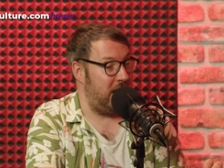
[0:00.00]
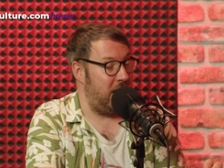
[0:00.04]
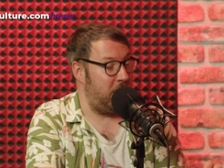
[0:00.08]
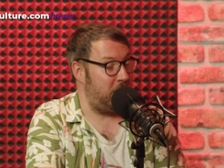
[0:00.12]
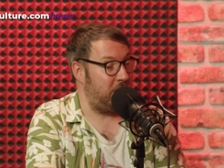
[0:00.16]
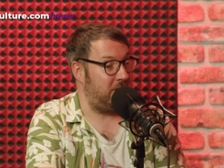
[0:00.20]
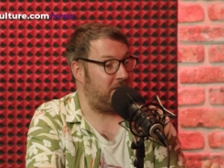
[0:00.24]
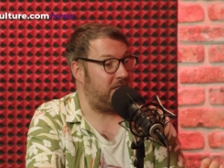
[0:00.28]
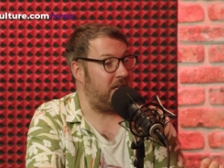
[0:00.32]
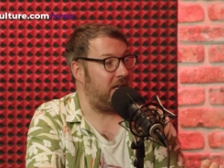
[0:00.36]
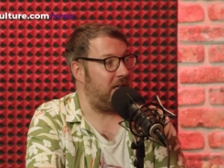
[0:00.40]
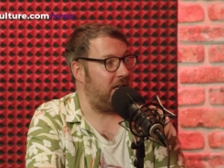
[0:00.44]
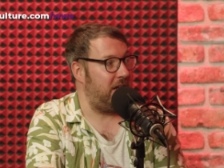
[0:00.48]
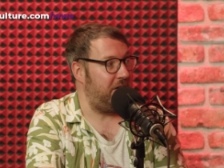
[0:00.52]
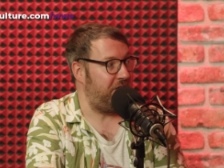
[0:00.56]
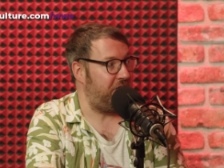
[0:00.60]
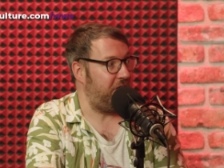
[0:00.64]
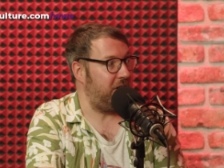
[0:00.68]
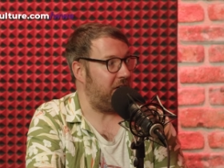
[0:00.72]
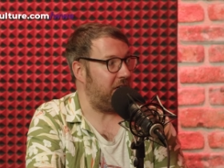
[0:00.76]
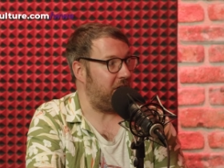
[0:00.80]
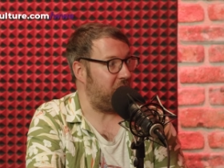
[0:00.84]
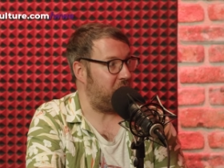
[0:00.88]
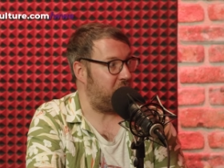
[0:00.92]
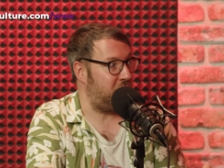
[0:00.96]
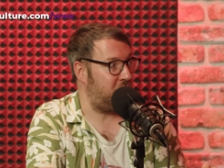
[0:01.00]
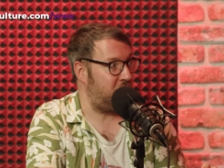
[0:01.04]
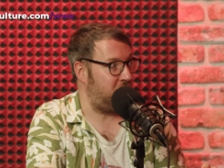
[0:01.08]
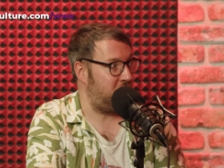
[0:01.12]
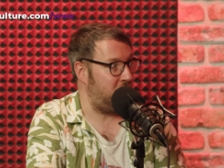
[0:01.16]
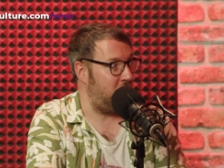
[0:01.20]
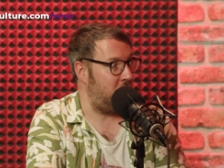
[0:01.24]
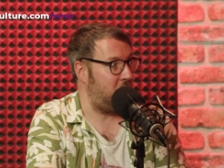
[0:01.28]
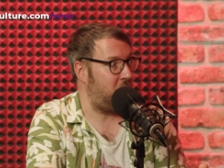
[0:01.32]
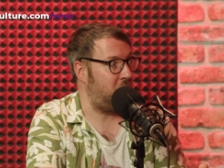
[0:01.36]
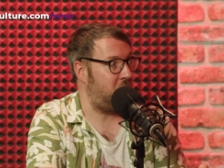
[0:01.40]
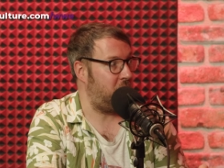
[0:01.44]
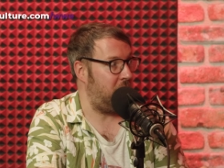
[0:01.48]
it was delivered in
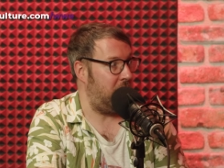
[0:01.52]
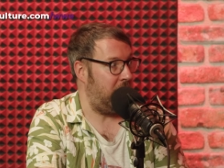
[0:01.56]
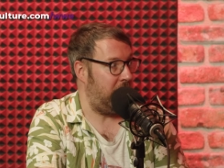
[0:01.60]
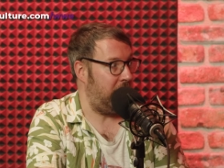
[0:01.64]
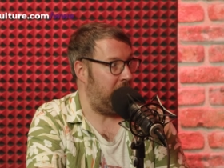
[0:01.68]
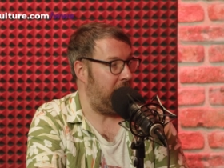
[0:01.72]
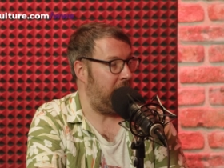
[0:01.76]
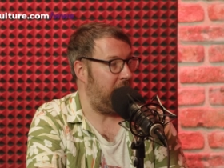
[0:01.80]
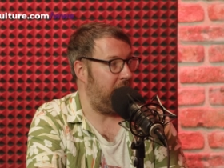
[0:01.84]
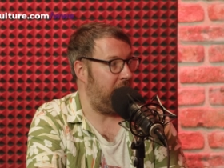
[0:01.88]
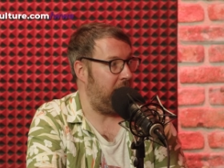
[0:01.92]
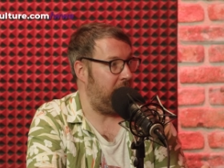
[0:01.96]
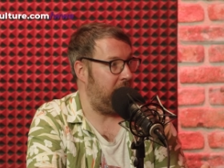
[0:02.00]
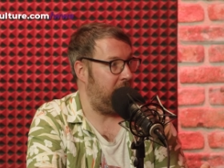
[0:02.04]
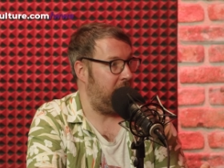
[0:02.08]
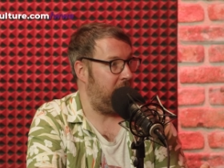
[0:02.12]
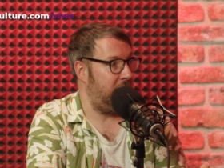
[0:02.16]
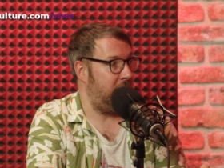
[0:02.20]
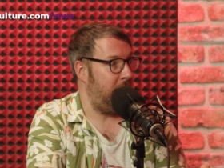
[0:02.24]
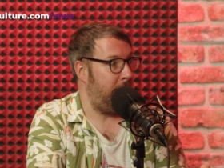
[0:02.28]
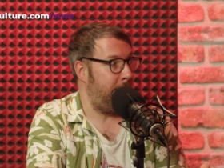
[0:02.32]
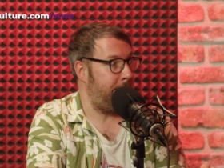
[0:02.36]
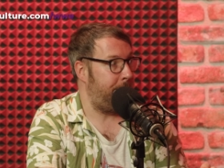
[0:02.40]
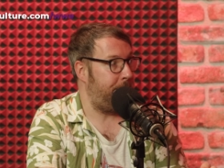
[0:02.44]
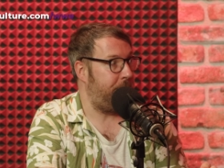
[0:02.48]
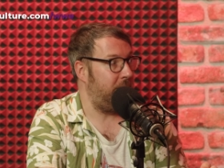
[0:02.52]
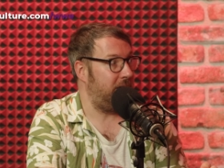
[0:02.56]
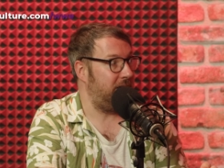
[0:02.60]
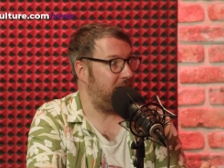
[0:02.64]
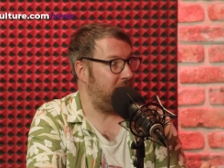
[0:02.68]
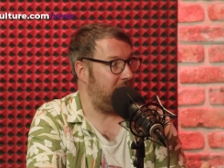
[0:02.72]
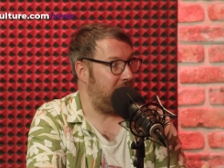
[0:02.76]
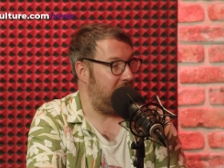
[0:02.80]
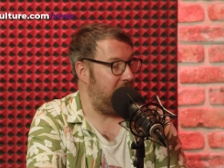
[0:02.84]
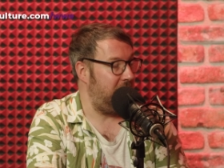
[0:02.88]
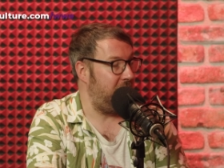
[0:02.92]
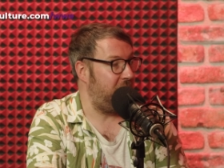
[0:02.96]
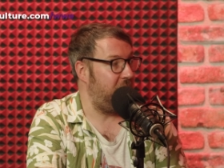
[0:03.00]
such a
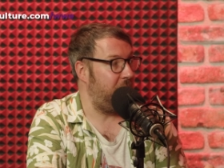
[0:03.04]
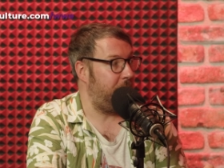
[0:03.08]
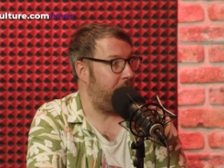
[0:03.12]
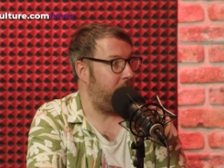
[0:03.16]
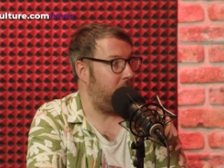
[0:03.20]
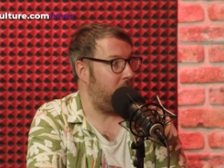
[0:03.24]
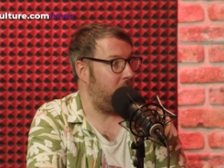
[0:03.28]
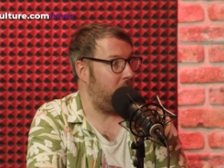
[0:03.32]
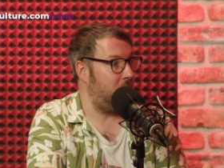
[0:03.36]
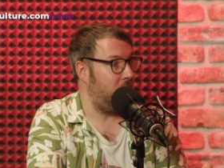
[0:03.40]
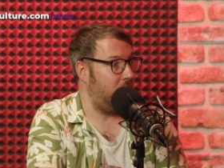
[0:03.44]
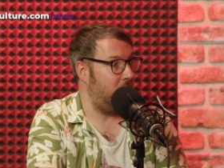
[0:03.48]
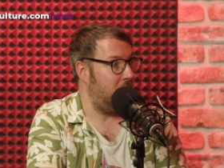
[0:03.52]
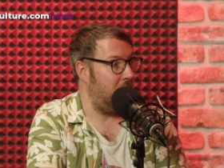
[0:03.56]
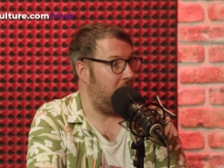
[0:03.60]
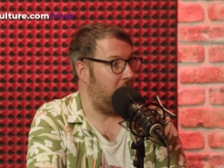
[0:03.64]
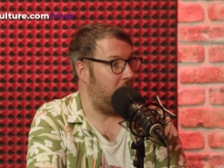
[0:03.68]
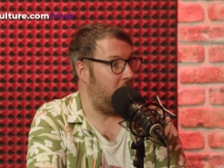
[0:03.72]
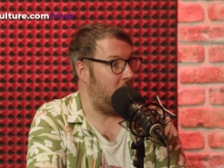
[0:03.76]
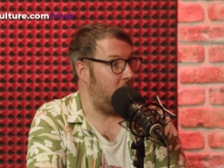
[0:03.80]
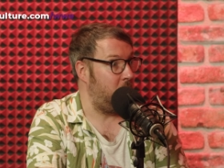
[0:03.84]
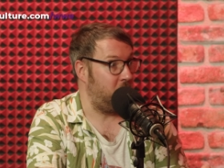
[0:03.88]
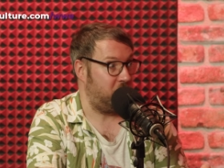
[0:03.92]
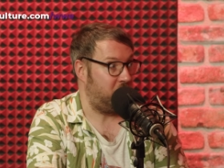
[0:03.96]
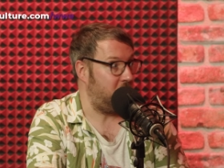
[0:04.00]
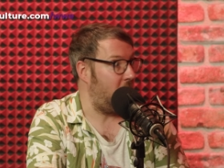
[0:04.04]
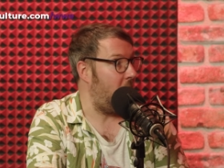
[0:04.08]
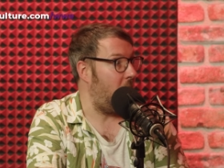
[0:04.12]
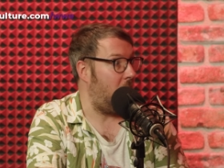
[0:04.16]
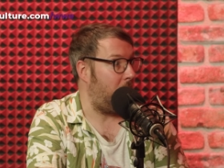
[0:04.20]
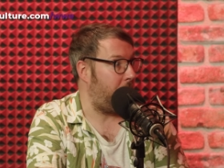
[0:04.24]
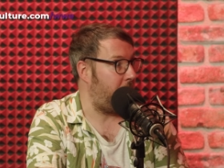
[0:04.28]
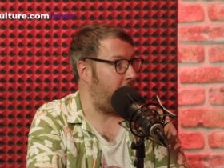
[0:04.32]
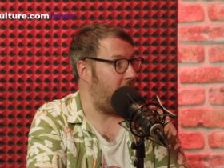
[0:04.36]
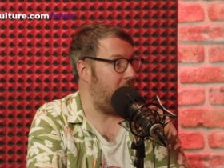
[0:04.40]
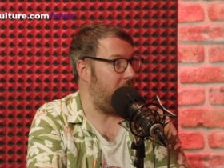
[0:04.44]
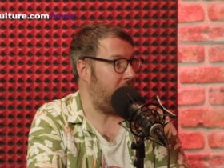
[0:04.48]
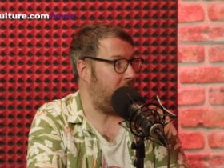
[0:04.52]
believable, almost
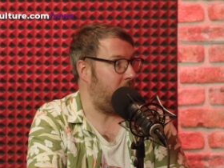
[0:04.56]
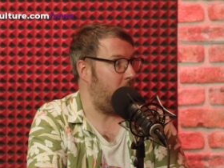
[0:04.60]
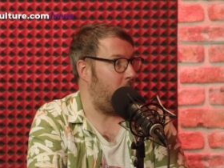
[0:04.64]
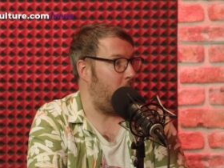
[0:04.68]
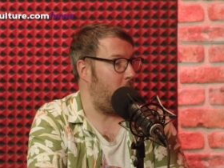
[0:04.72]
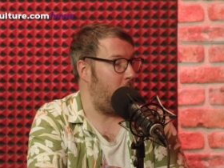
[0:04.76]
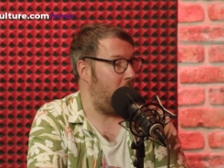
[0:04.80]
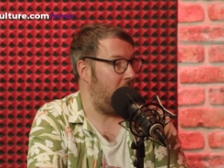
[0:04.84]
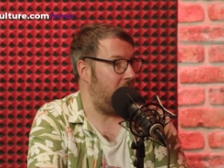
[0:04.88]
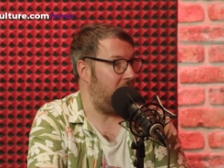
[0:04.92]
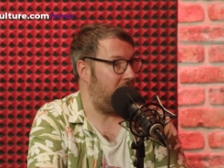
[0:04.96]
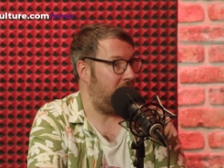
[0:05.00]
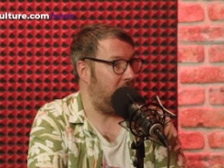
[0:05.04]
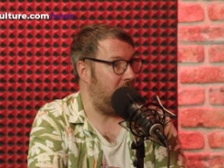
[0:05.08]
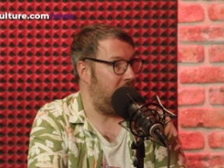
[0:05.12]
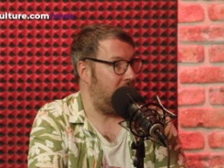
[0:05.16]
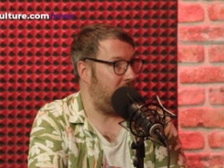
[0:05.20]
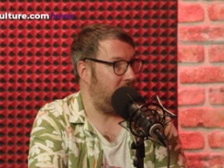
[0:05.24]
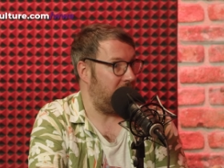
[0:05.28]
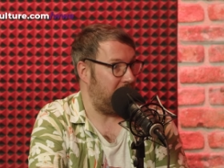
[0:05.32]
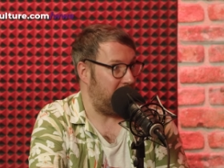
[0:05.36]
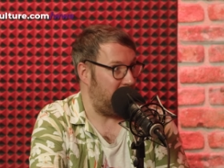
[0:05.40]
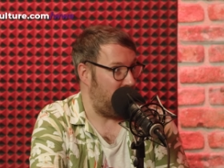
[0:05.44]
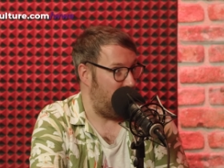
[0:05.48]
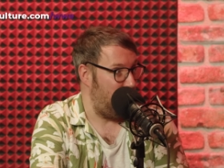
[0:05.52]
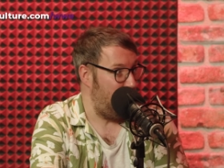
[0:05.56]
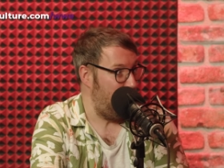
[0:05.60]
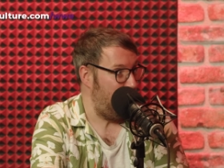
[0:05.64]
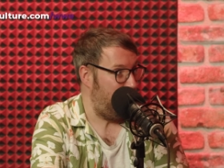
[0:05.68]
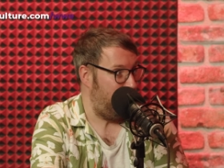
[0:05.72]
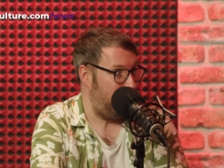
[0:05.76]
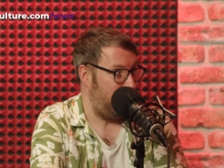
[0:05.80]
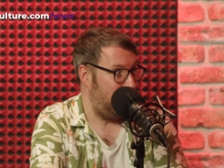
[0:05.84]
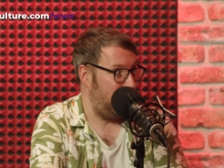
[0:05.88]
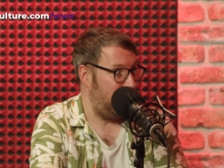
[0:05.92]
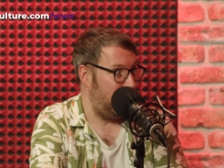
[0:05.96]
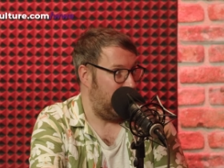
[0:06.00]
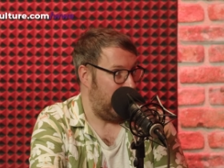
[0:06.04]
heartbreaking way that you
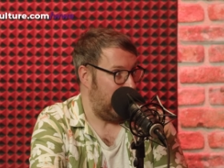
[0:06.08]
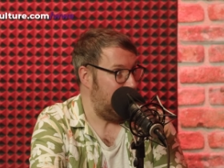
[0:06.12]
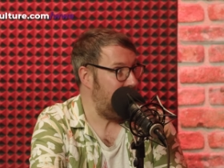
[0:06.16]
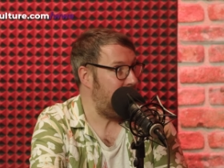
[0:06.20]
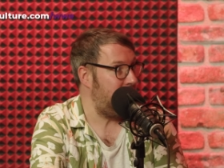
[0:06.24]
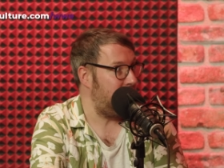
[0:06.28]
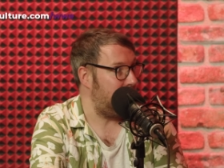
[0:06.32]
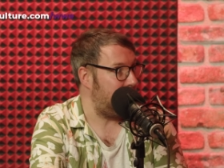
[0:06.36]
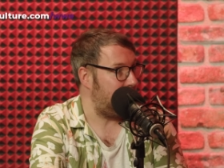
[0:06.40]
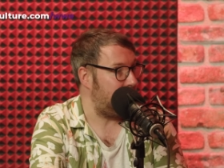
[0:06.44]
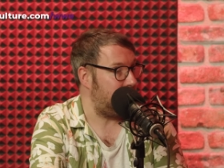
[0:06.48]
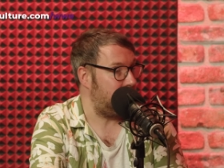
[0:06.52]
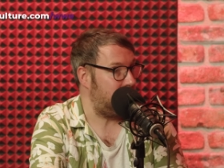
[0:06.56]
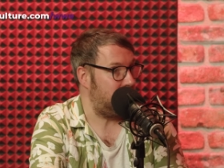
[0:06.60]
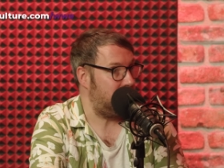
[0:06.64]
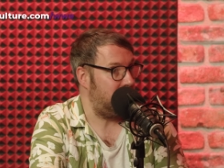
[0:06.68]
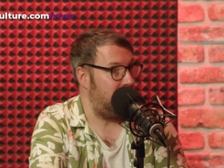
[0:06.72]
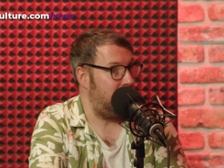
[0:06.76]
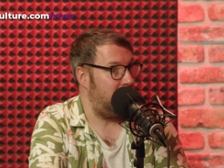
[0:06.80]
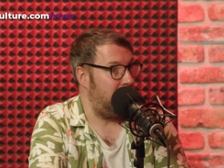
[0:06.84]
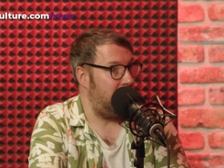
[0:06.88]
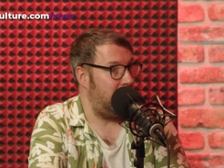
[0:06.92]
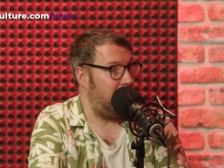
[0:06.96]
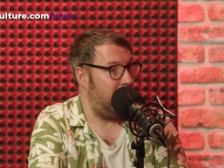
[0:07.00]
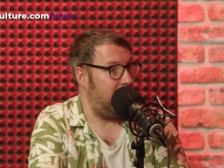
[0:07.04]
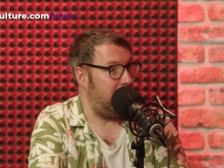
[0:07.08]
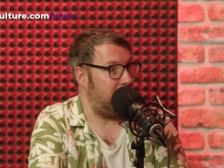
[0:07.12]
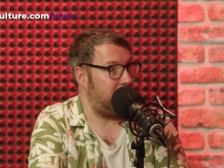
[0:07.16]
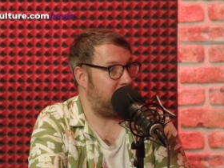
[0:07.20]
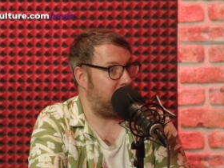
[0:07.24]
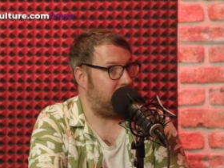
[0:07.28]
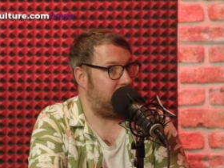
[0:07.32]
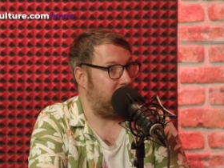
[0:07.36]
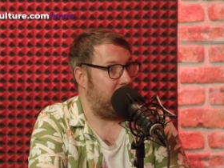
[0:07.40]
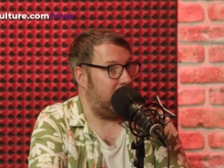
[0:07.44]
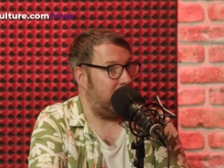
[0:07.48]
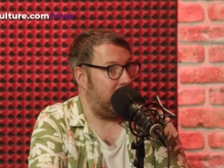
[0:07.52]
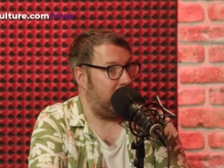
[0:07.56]
hope he knows mm.
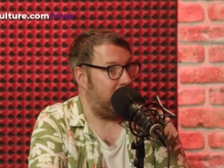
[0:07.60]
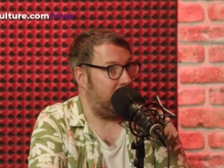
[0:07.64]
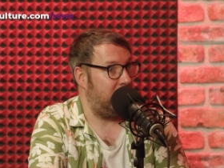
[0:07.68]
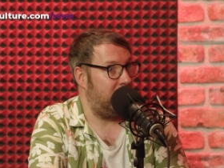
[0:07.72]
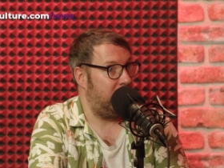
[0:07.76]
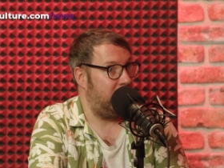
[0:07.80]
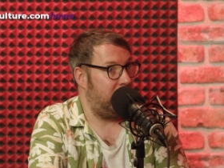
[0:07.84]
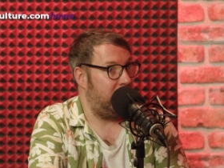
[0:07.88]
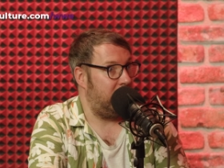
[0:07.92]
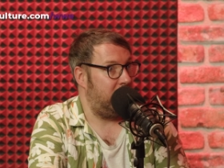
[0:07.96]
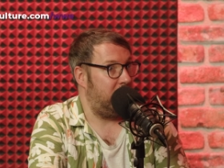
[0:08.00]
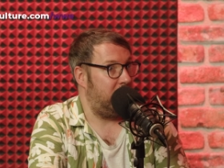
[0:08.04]
is that